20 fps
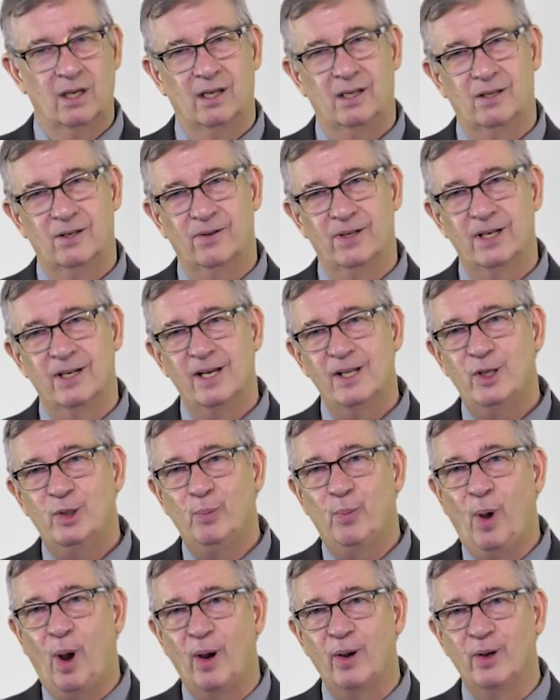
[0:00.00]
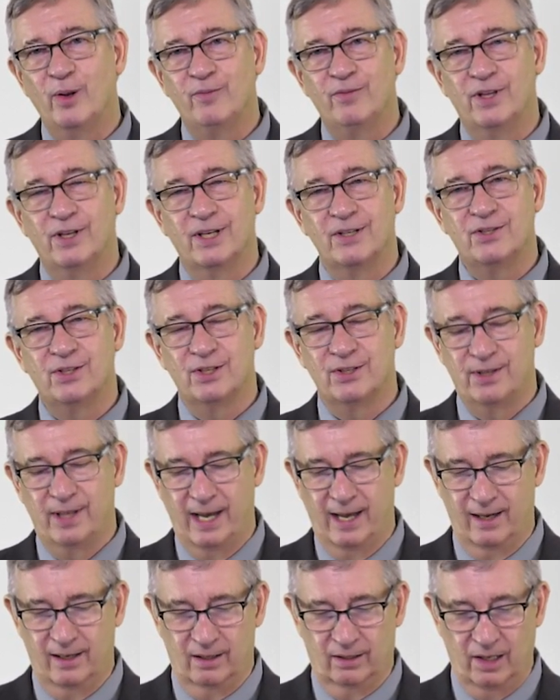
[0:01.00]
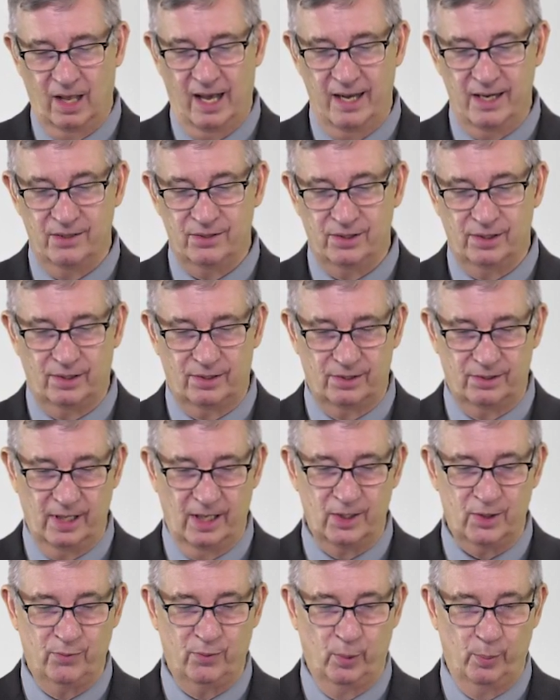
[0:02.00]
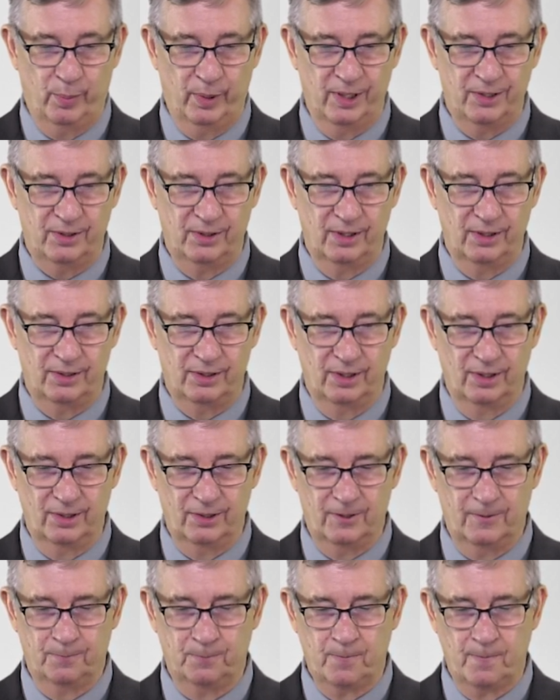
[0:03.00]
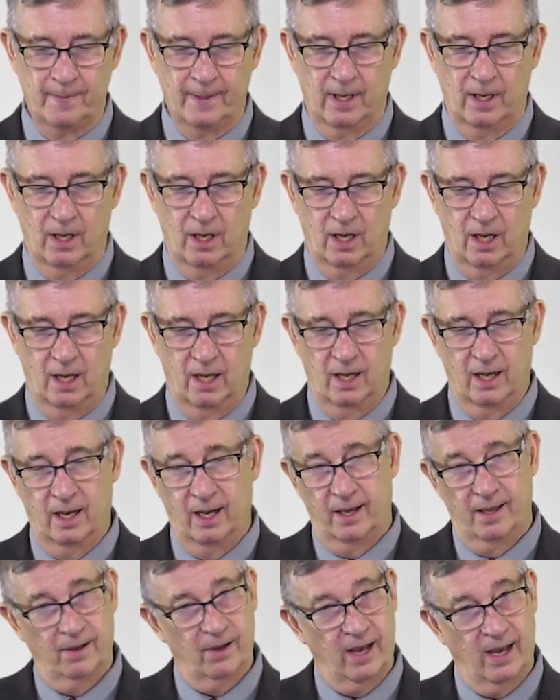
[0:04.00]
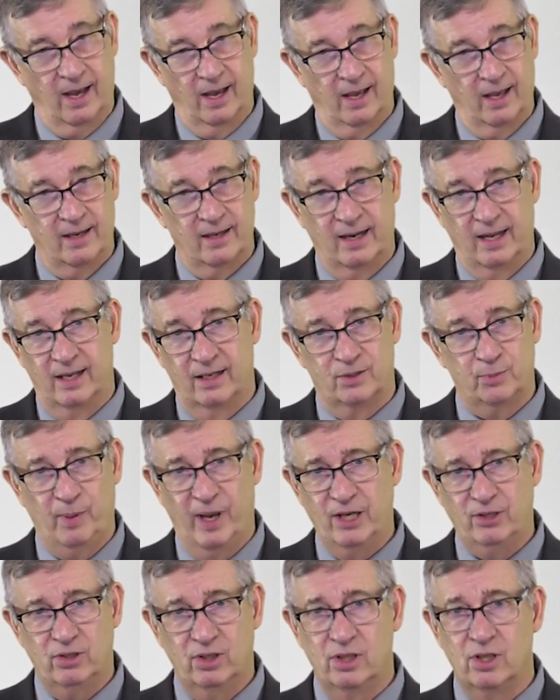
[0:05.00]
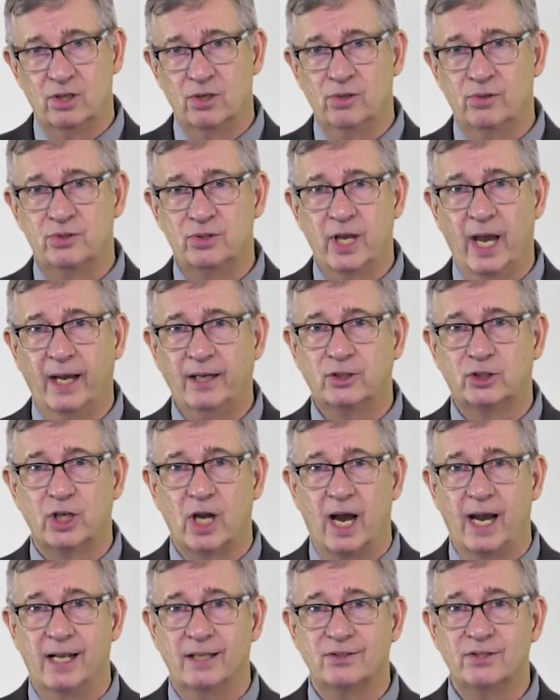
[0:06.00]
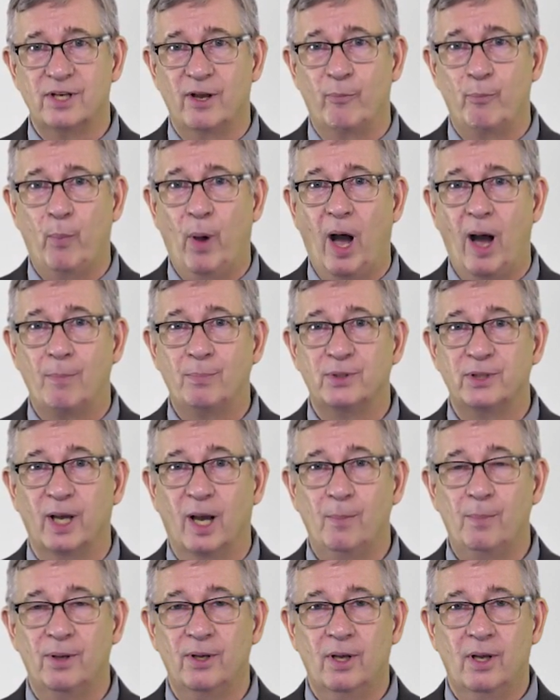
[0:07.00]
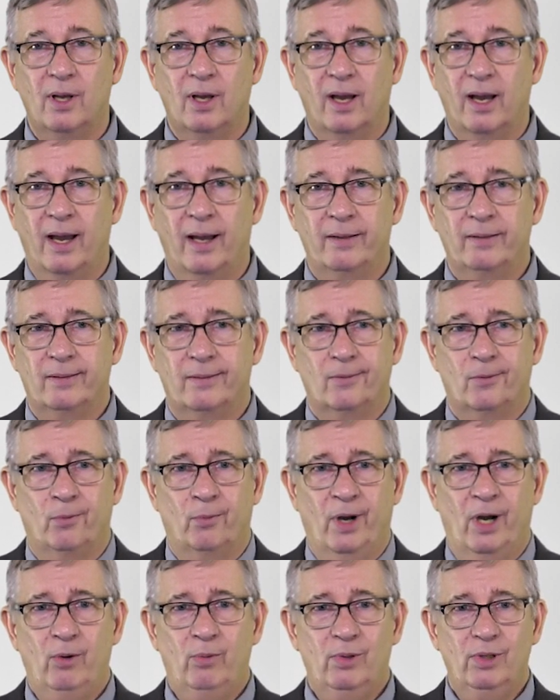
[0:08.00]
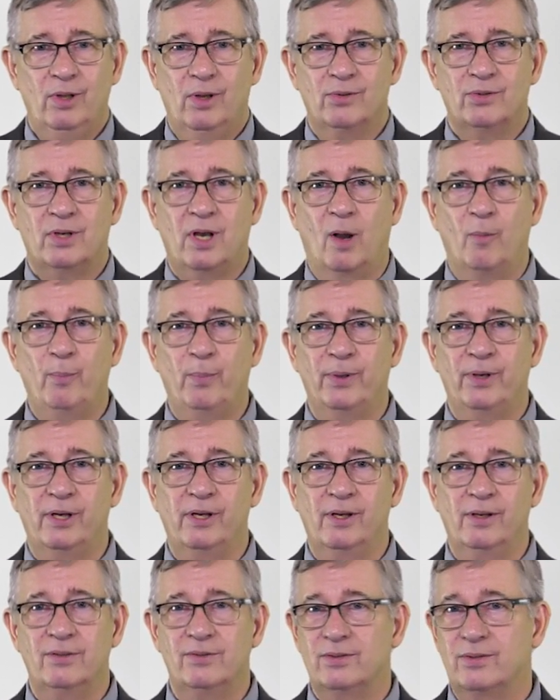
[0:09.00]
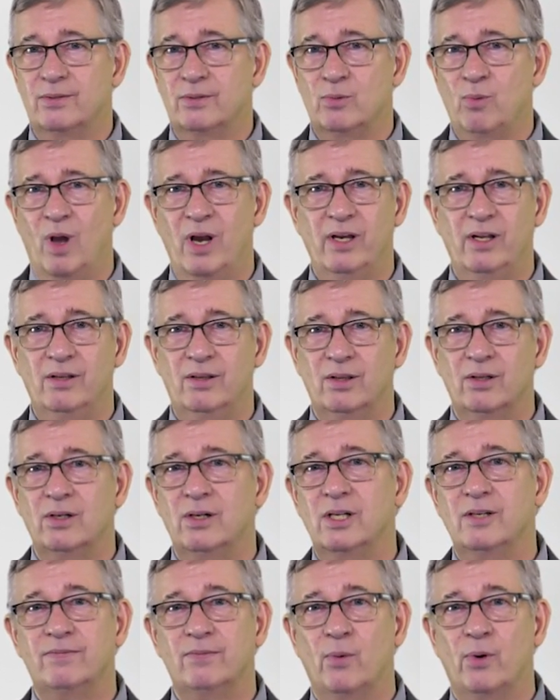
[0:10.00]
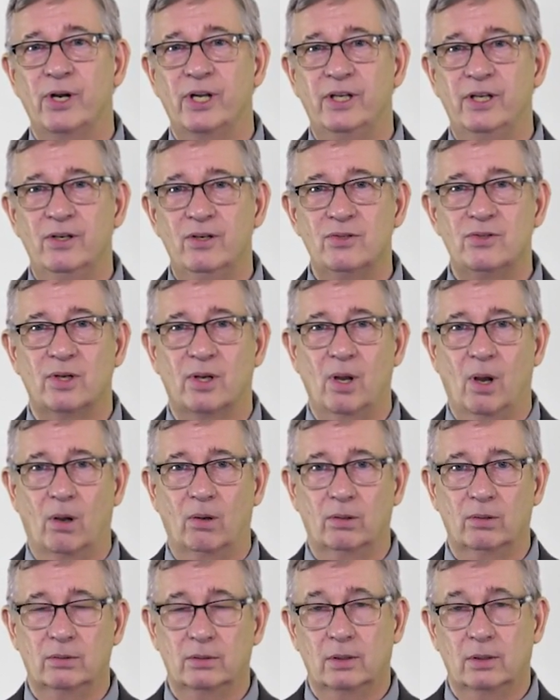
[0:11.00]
You know, another part of this is that a lot of successful businesses, uh, and especially the new tech giants have popped up. And where were those companies 20, 30, 40 years ago?